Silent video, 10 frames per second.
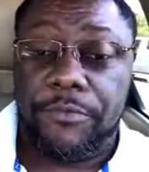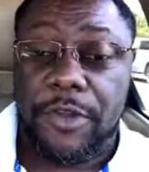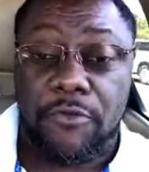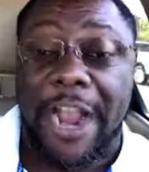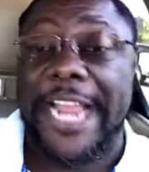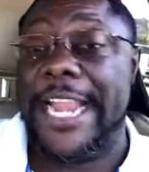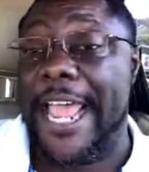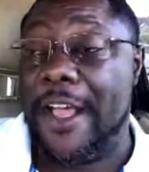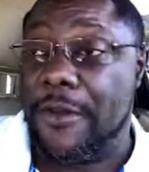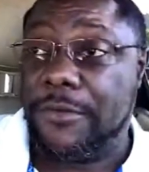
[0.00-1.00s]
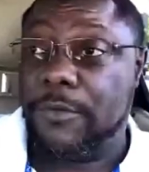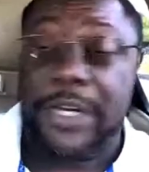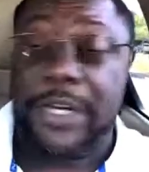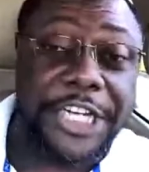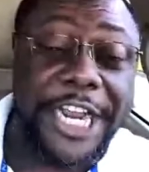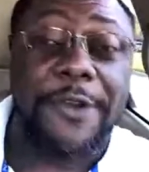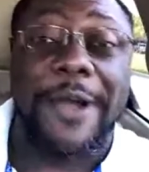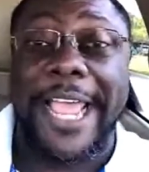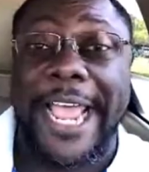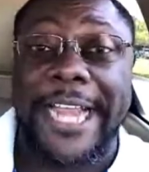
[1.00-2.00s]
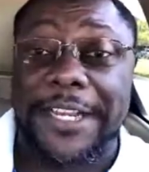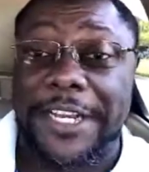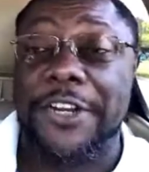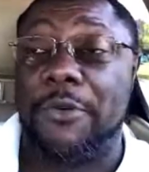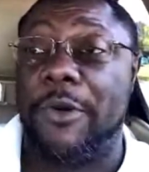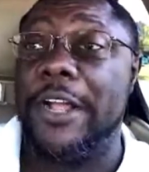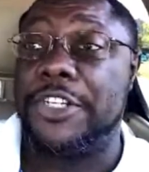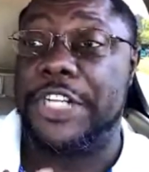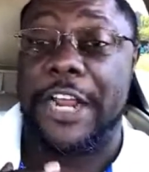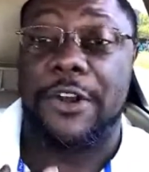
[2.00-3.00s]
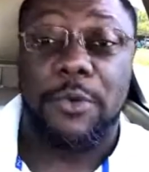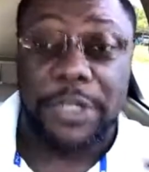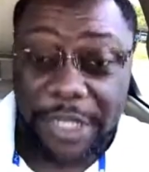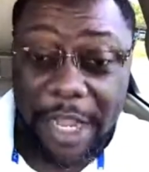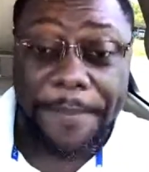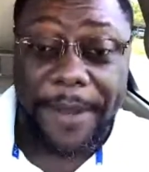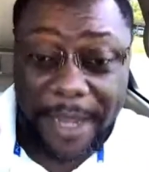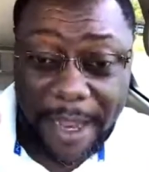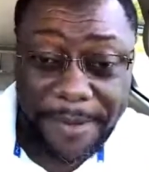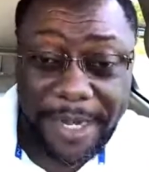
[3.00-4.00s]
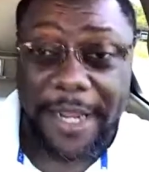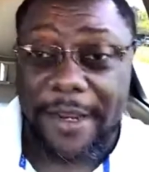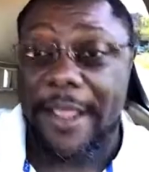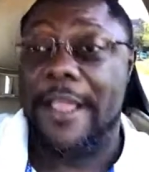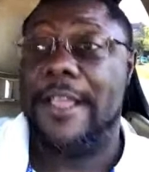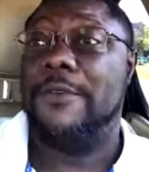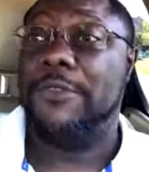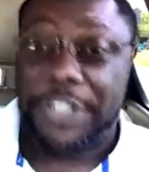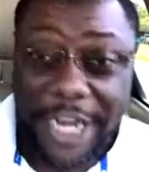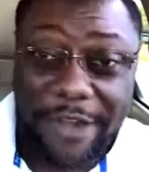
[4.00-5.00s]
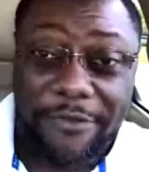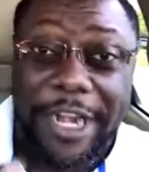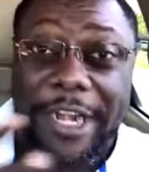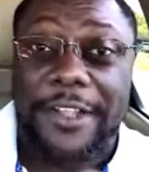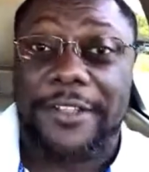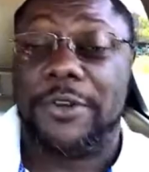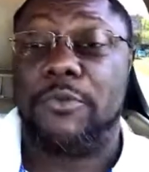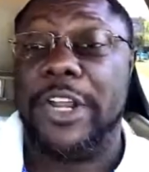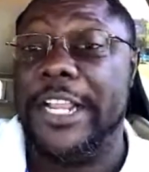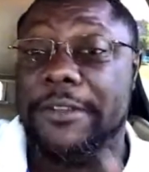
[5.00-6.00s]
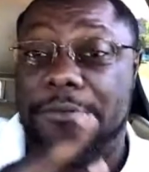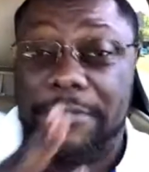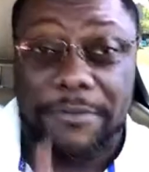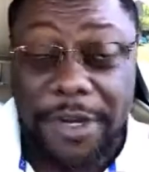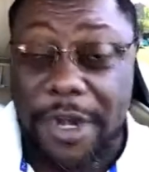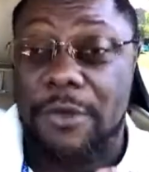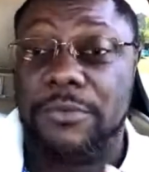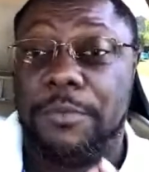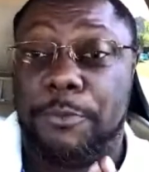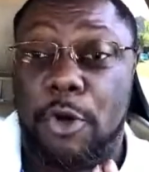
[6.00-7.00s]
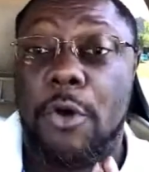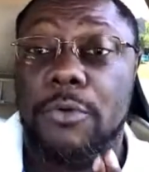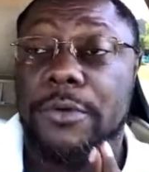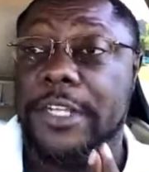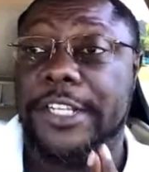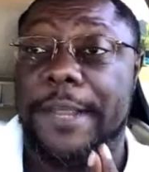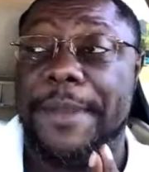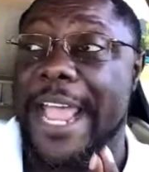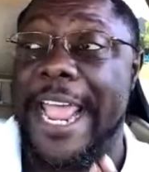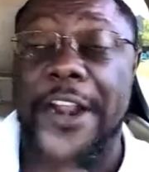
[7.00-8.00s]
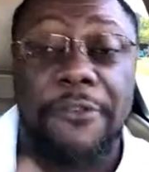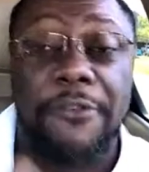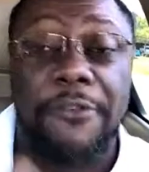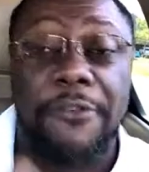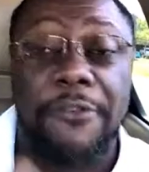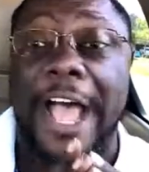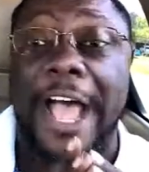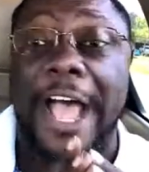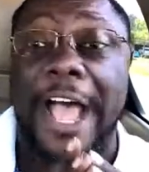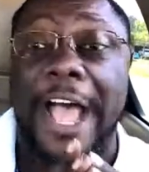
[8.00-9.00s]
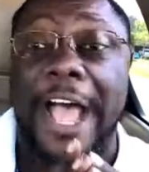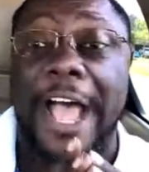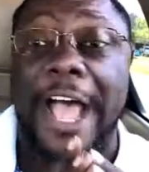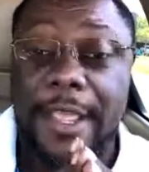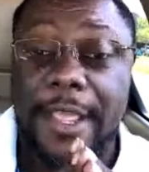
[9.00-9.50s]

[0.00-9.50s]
right now, with the channel I had, the D-Derail channel was up and coming and was getting ready to really, grow. Because I mean, I had over 4,000, but